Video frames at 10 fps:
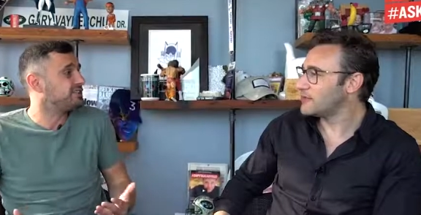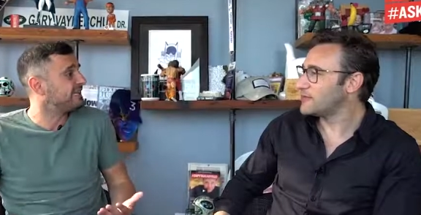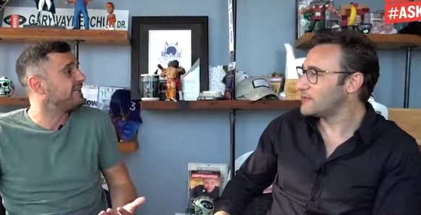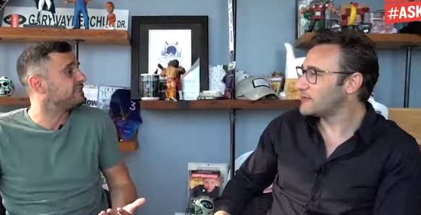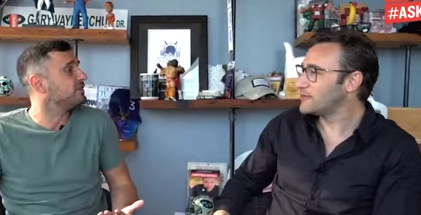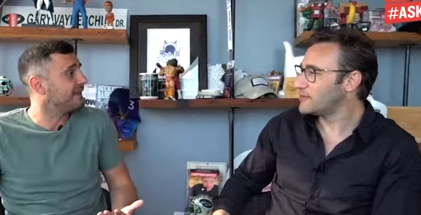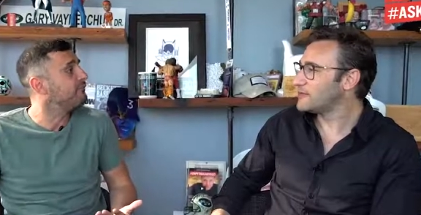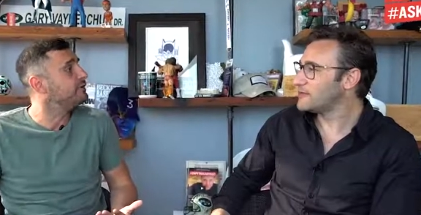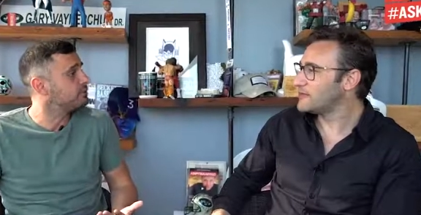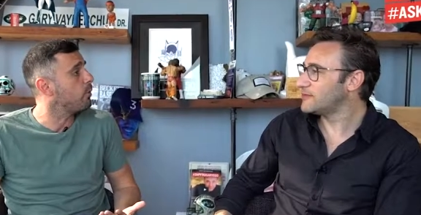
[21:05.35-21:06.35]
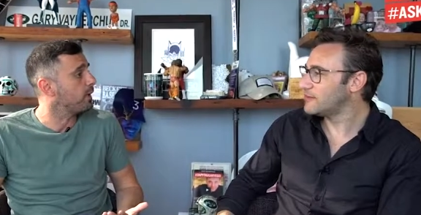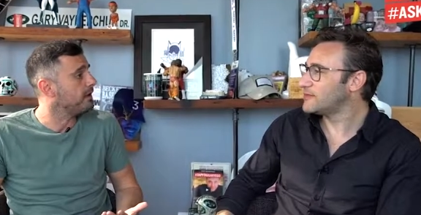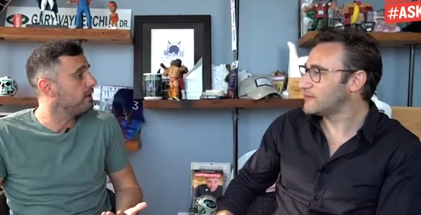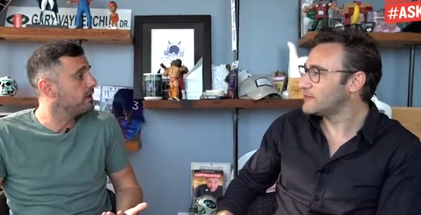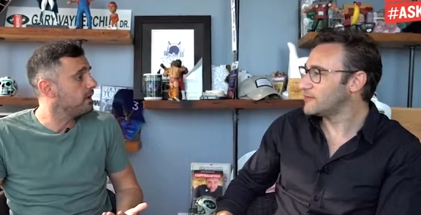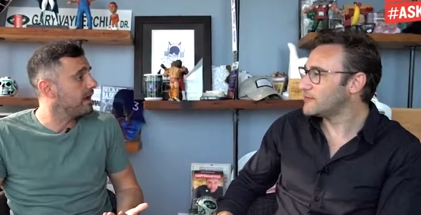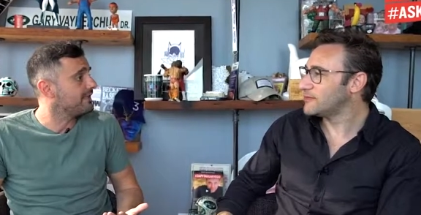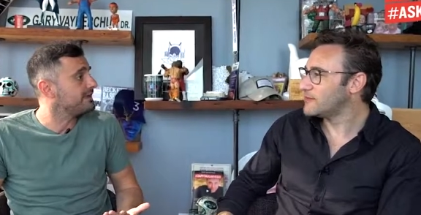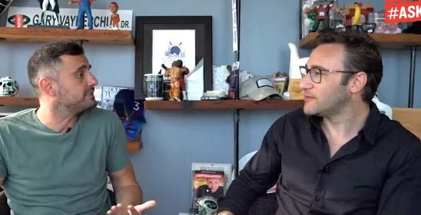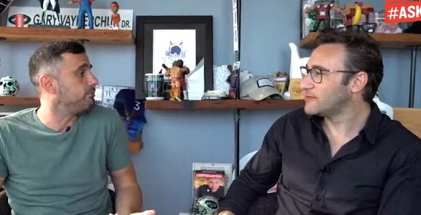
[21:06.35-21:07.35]
Speaker 1: just think it's a leverage point. I
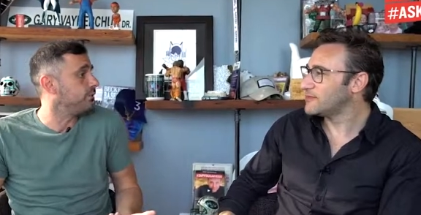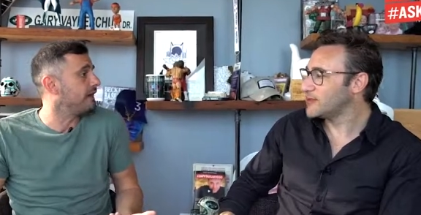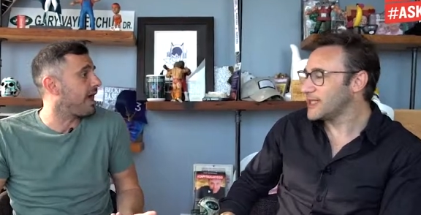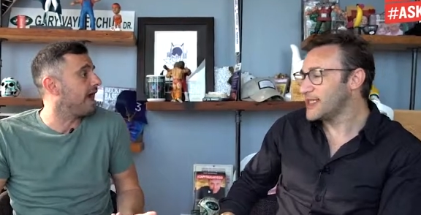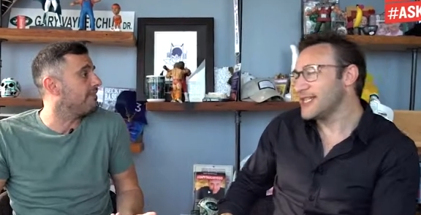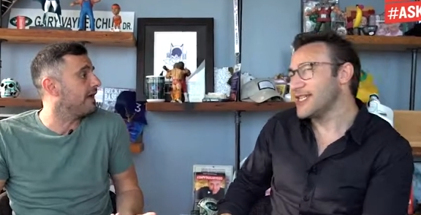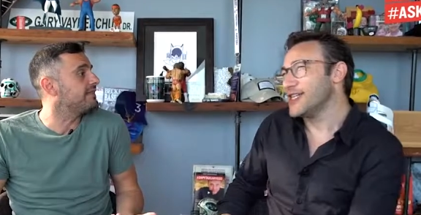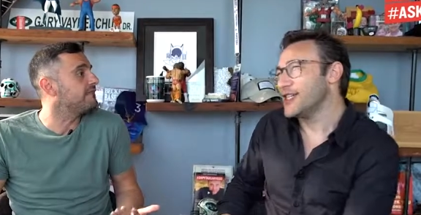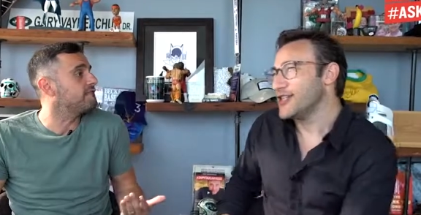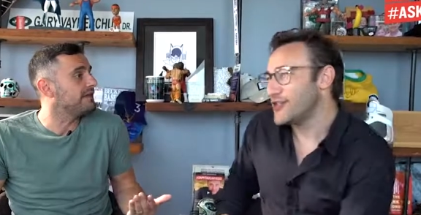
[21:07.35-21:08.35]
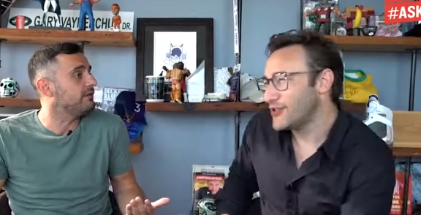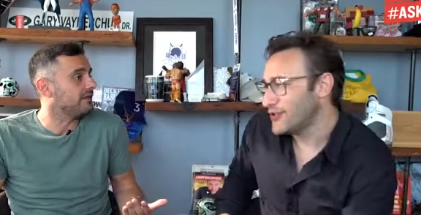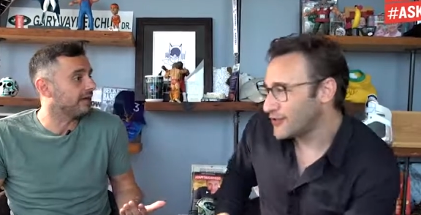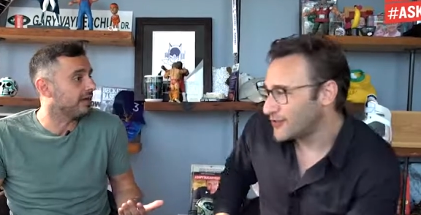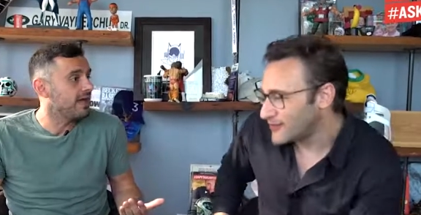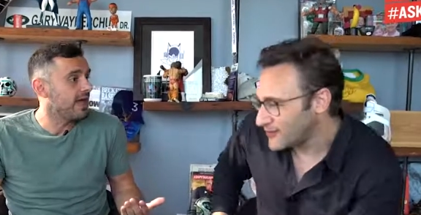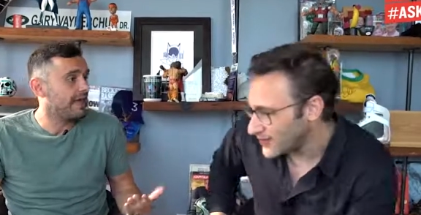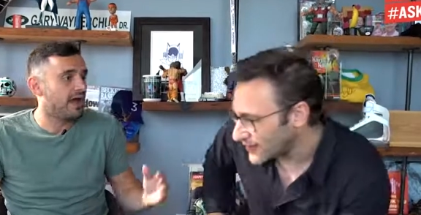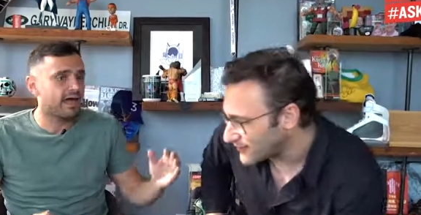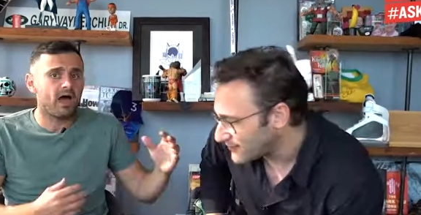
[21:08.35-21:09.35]
think it's like I like the feeling,
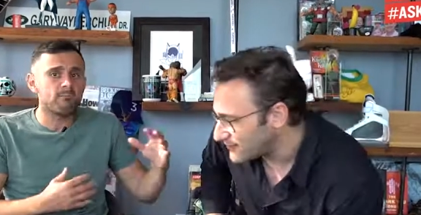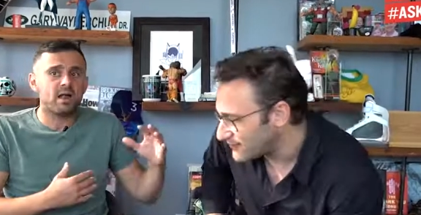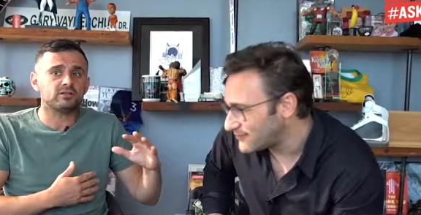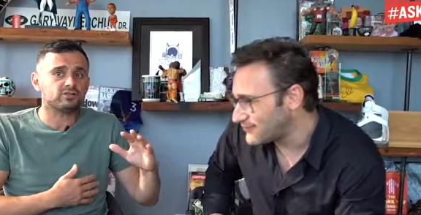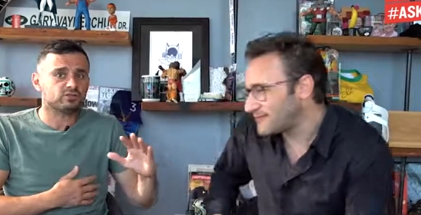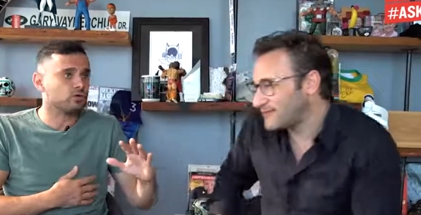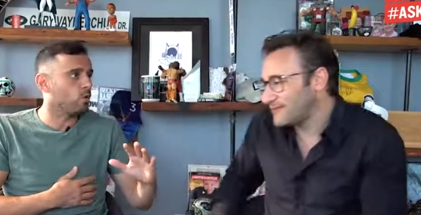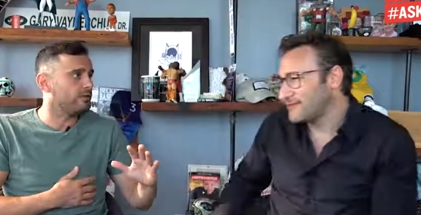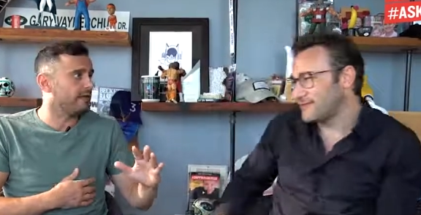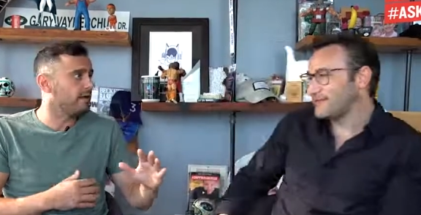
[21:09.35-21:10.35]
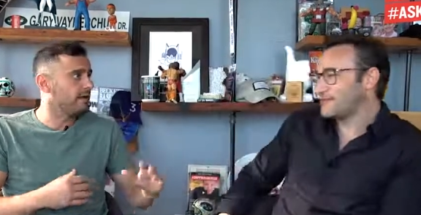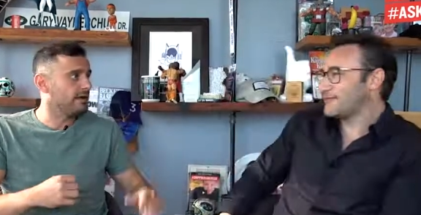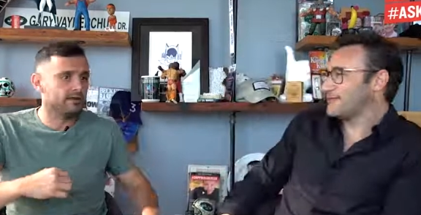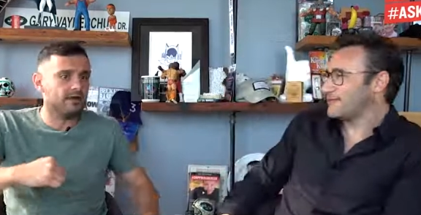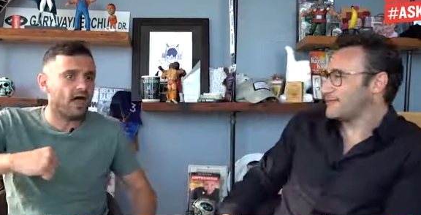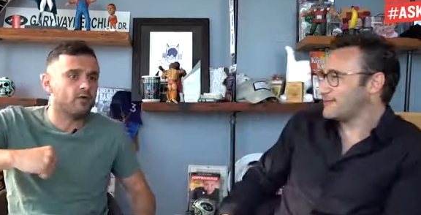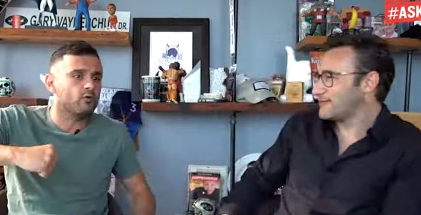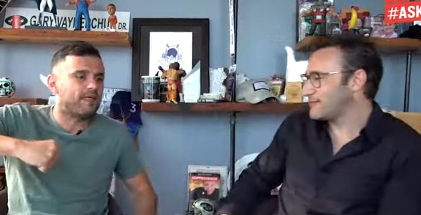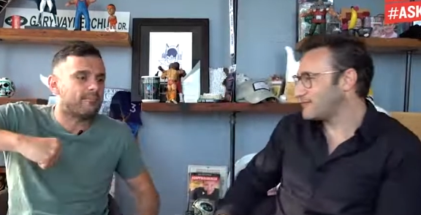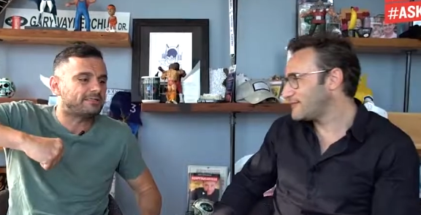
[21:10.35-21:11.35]
and, yeah. and I'm not sold that. I don't
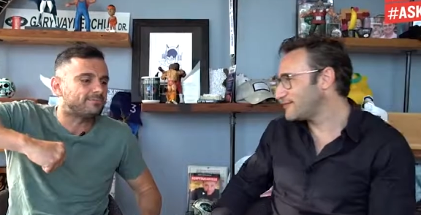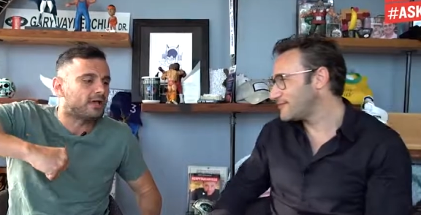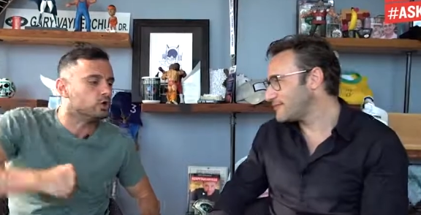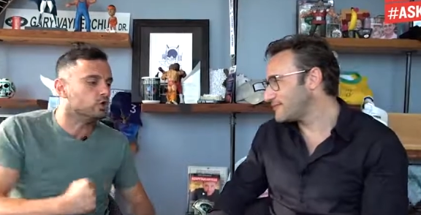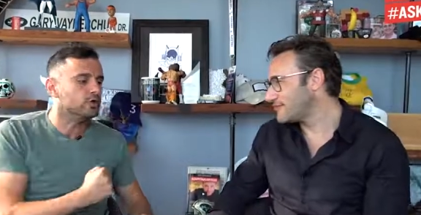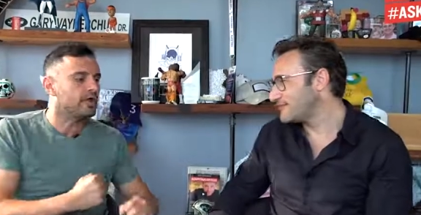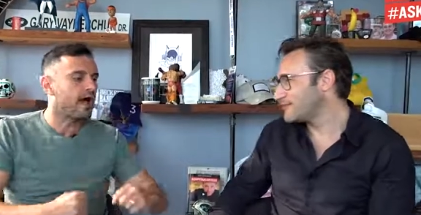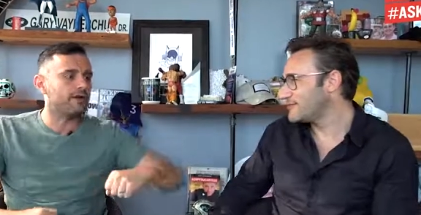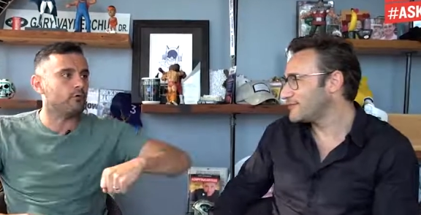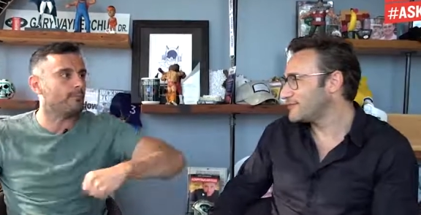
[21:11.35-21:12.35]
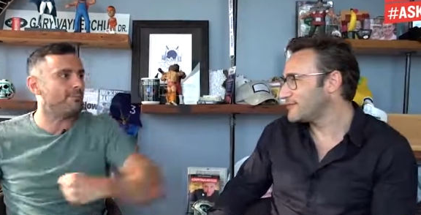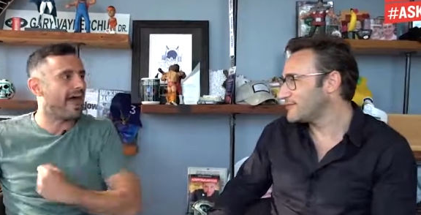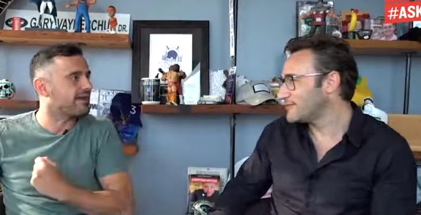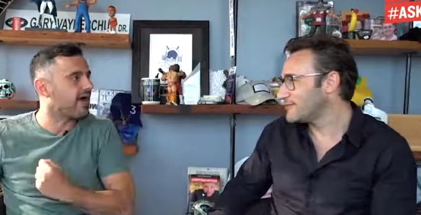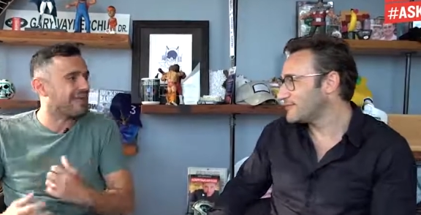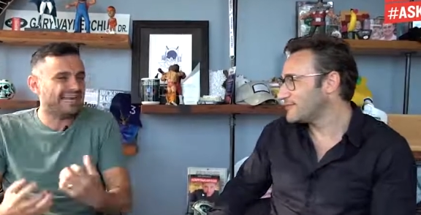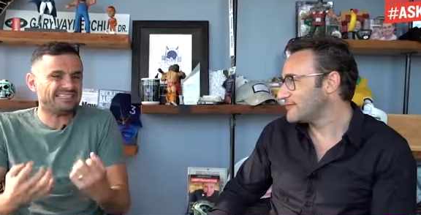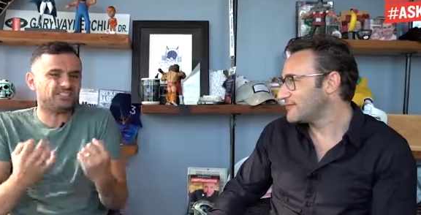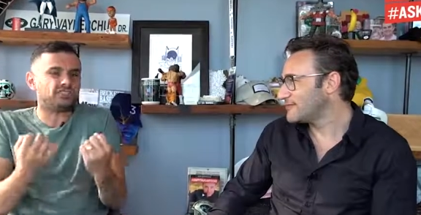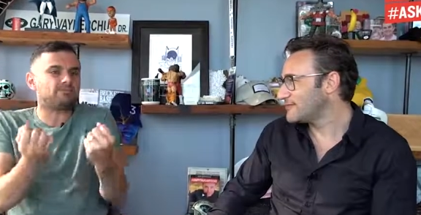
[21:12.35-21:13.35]
know if that makes me a good guy or a bad guy.
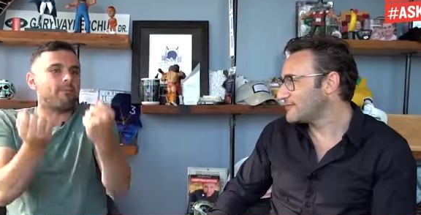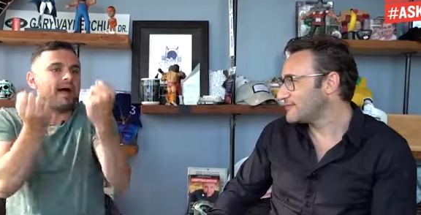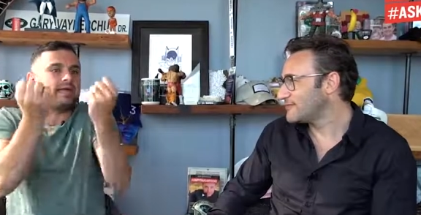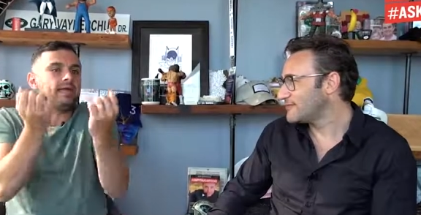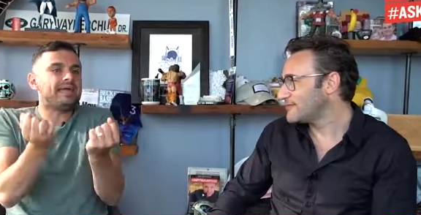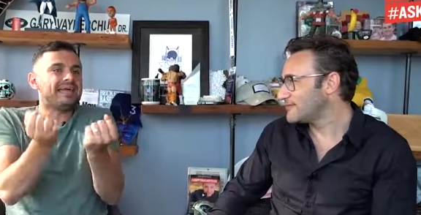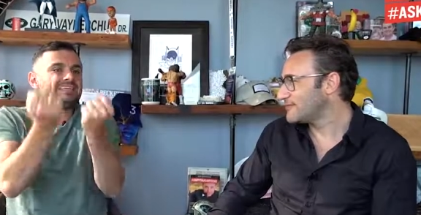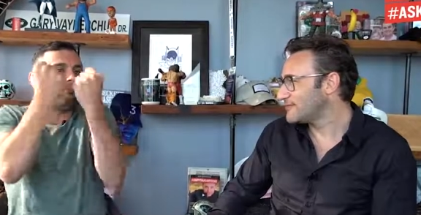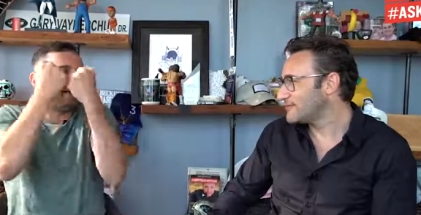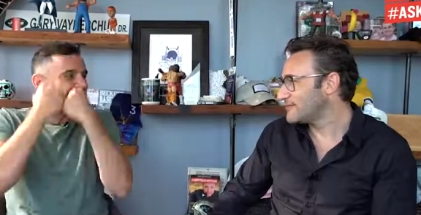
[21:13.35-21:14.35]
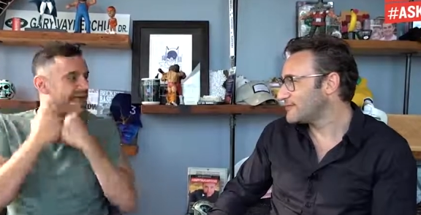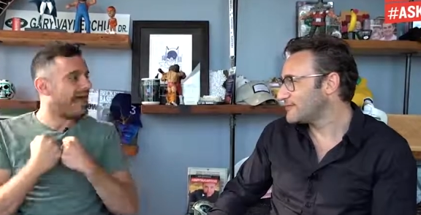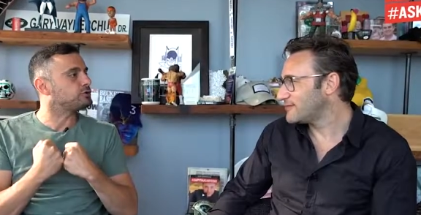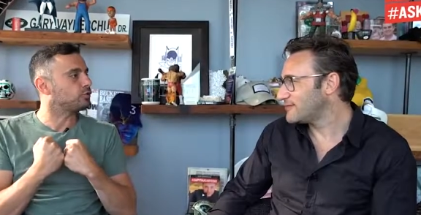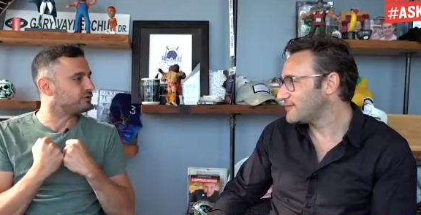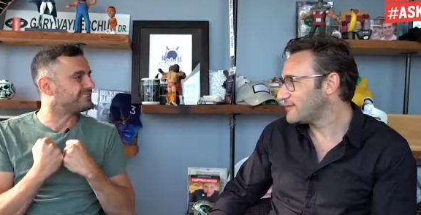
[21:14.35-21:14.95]
It's just my it's my natural